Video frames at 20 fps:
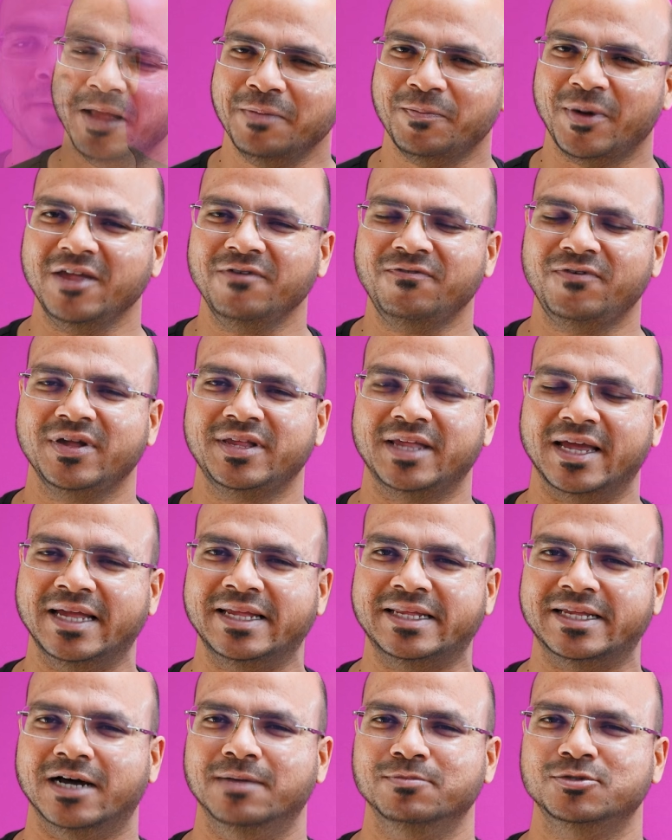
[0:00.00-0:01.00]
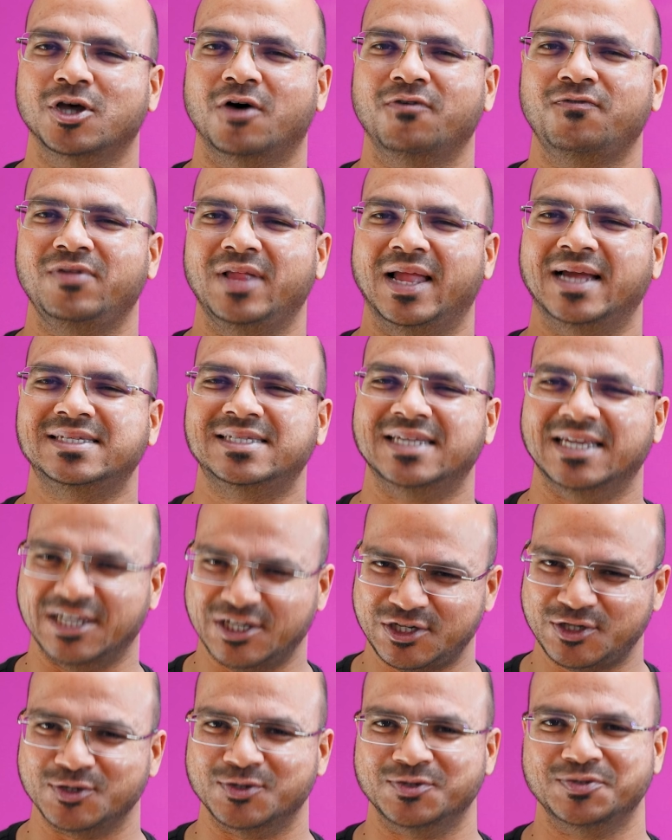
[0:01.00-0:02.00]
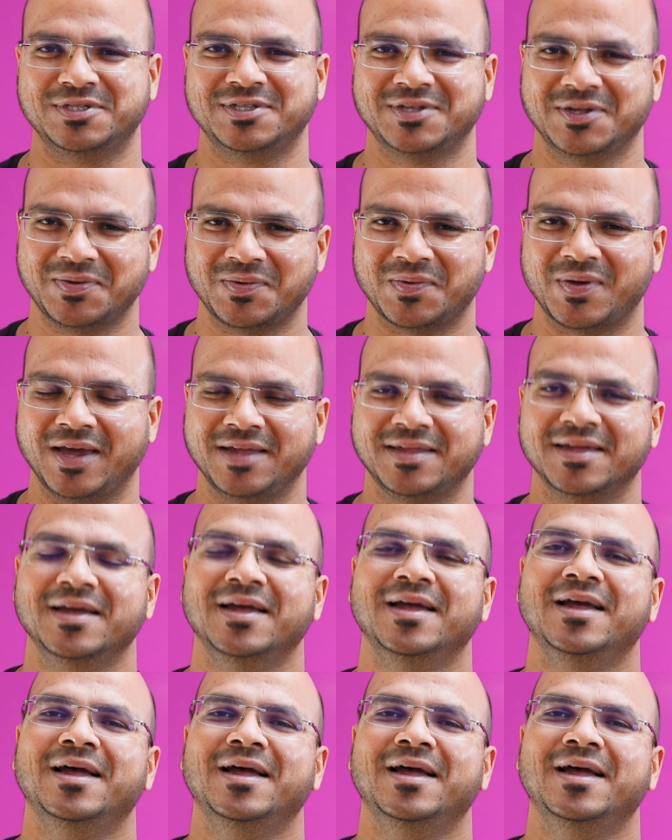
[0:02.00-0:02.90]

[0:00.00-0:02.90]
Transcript: and benefit in terms of less issues, right?